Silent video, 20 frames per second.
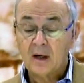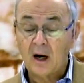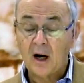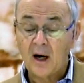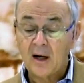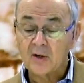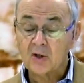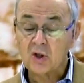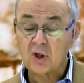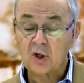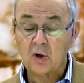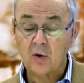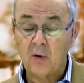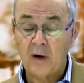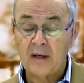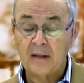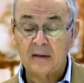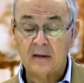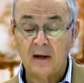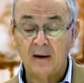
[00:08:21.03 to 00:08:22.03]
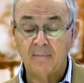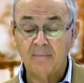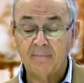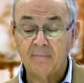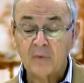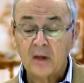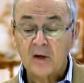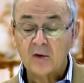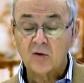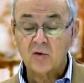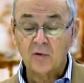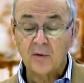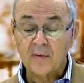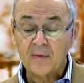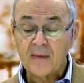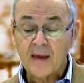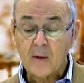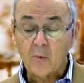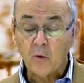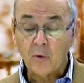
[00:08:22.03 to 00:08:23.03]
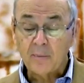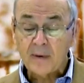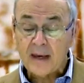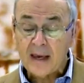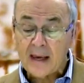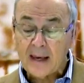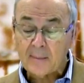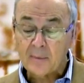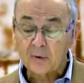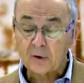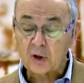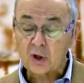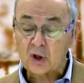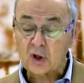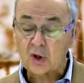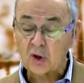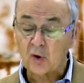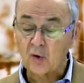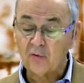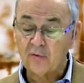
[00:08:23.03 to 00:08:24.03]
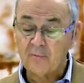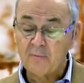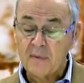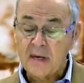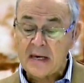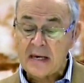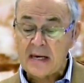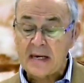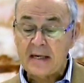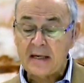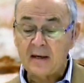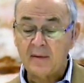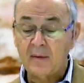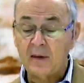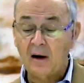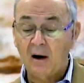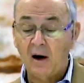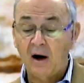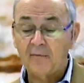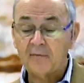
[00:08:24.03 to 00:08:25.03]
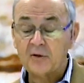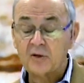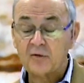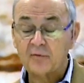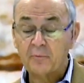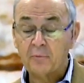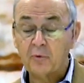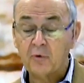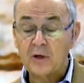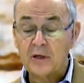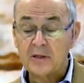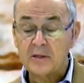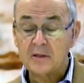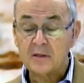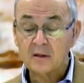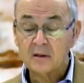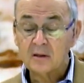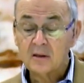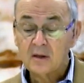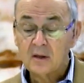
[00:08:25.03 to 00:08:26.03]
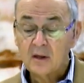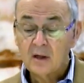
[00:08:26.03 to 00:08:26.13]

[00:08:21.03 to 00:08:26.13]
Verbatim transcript: consecrate them, so that they will be able to serve me in the office of priest.